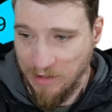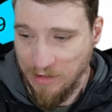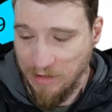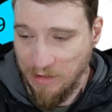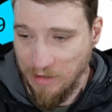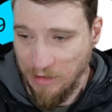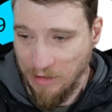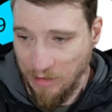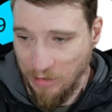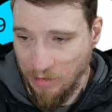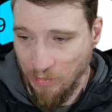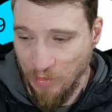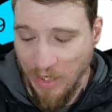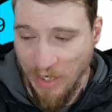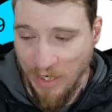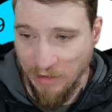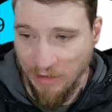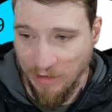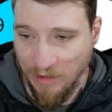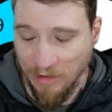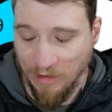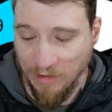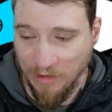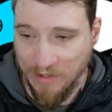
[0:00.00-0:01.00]
great.
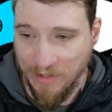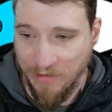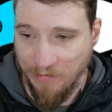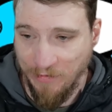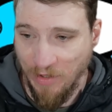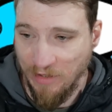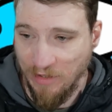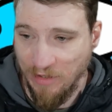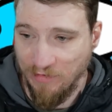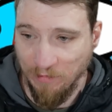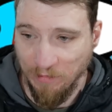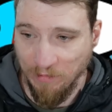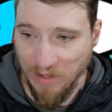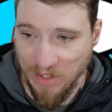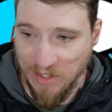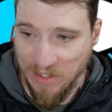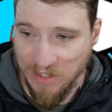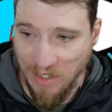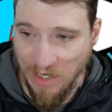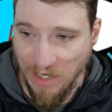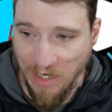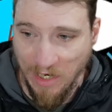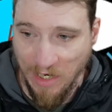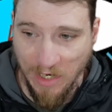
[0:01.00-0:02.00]
It looks great from the
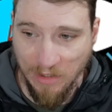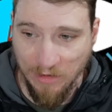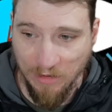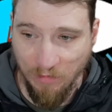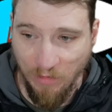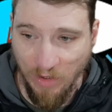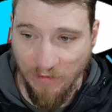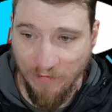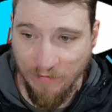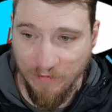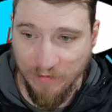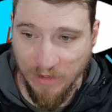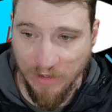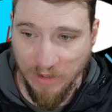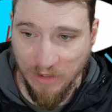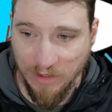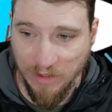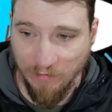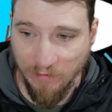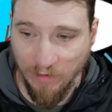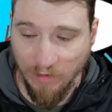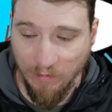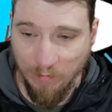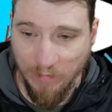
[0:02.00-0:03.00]
side with the
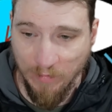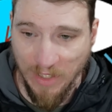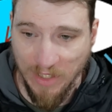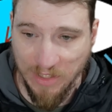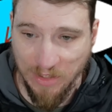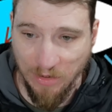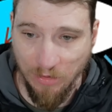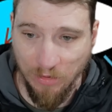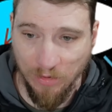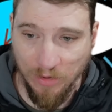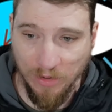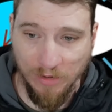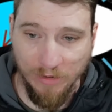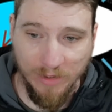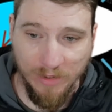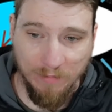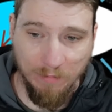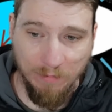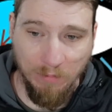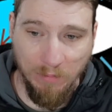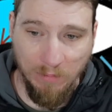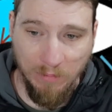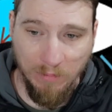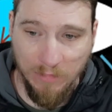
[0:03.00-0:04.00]
different bezel. There's
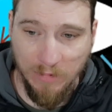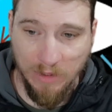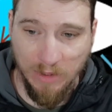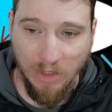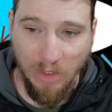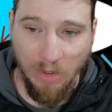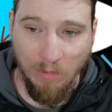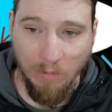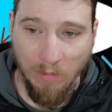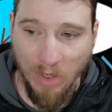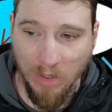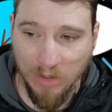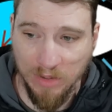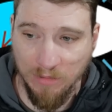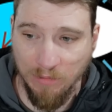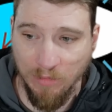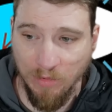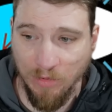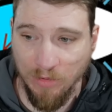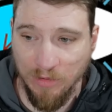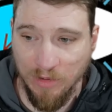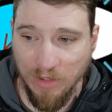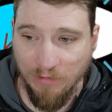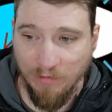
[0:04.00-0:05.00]
multiple
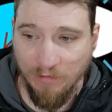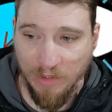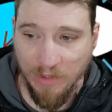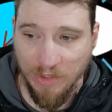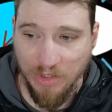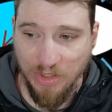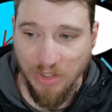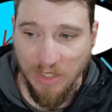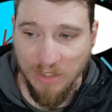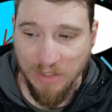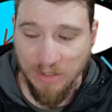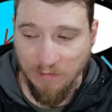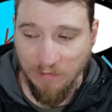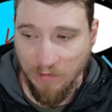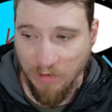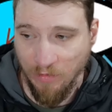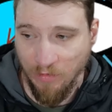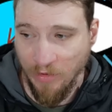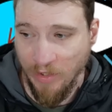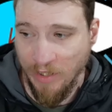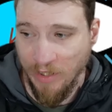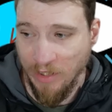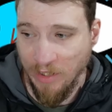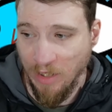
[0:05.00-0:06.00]
different shades of
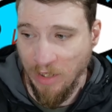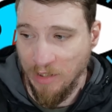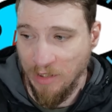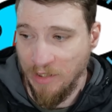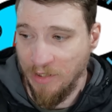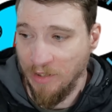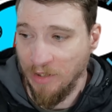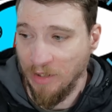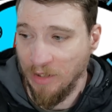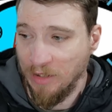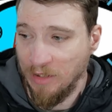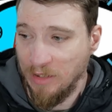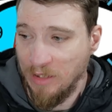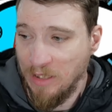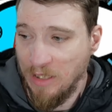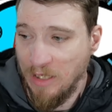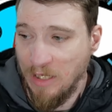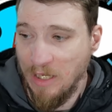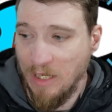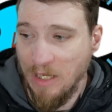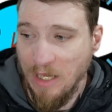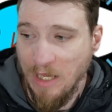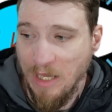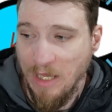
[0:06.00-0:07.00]
green on here,
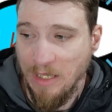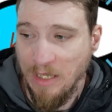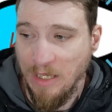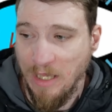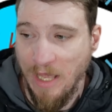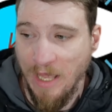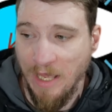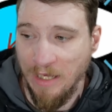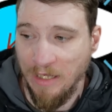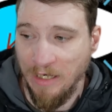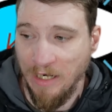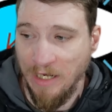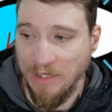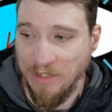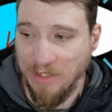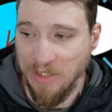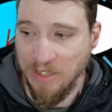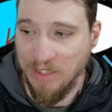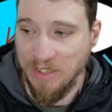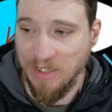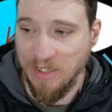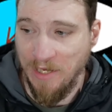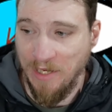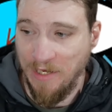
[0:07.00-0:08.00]
and I
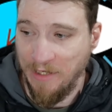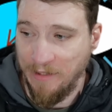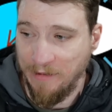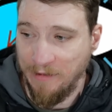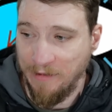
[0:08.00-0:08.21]
just think